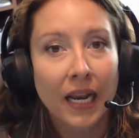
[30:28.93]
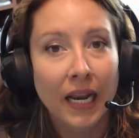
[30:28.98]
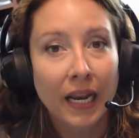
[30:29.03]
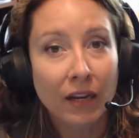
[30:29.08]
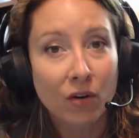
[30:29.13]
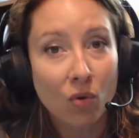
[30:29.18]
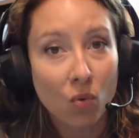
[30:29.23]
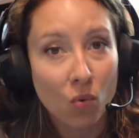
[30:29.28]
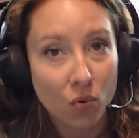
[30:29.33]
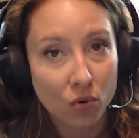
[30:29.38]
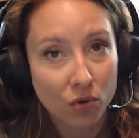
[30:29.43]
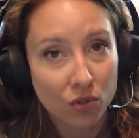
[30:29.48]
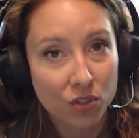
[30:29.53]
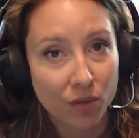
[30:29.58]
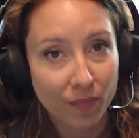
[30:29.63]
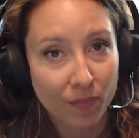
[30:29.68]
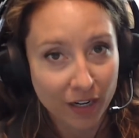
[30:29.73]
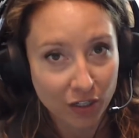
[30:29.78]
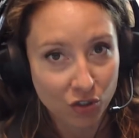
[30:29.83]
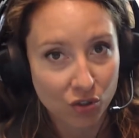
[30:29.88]
in order
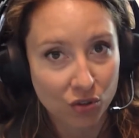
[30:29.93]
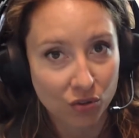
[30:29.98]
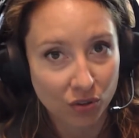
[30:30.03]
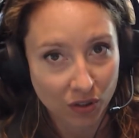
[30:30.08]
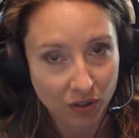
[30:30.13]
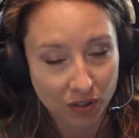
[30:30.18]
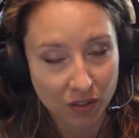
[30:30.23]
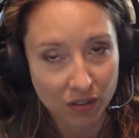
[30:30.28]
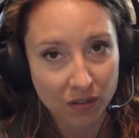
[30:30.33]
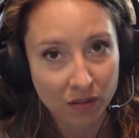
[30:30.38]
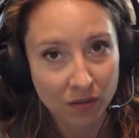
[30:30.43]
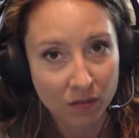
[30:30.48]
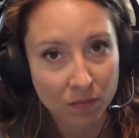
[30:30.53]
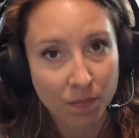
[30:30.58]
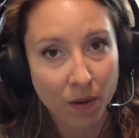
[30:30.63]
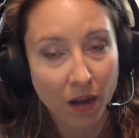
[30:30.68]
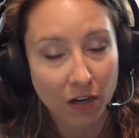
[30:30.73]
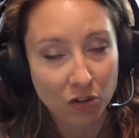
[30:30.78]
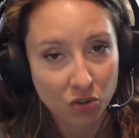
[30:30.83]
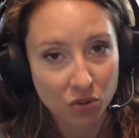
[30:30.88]
to make sure that the
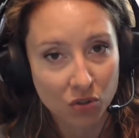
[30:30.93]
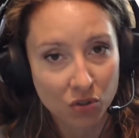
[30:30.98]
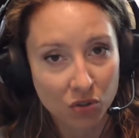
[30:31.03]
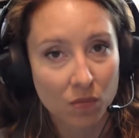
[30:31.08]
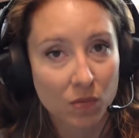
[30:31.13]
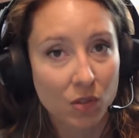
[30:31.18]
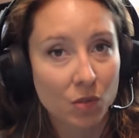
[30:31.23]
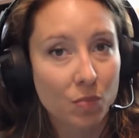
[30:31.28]
botulism